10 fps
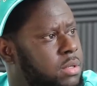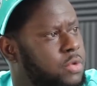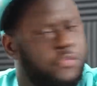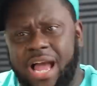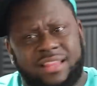
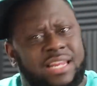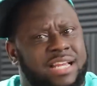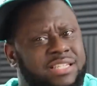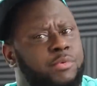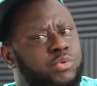You forgot the
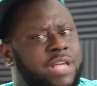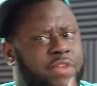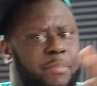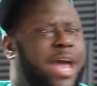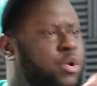last time you was
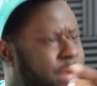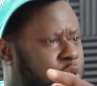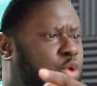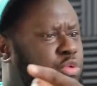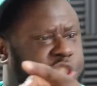having a battle in that
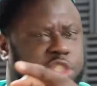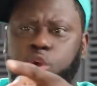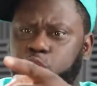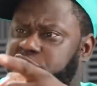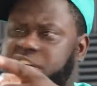little,
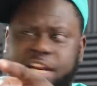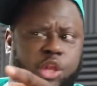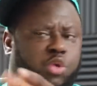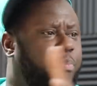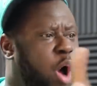little shitty
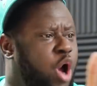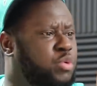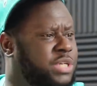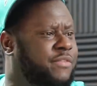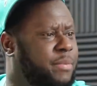little bar
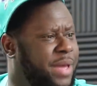you was having a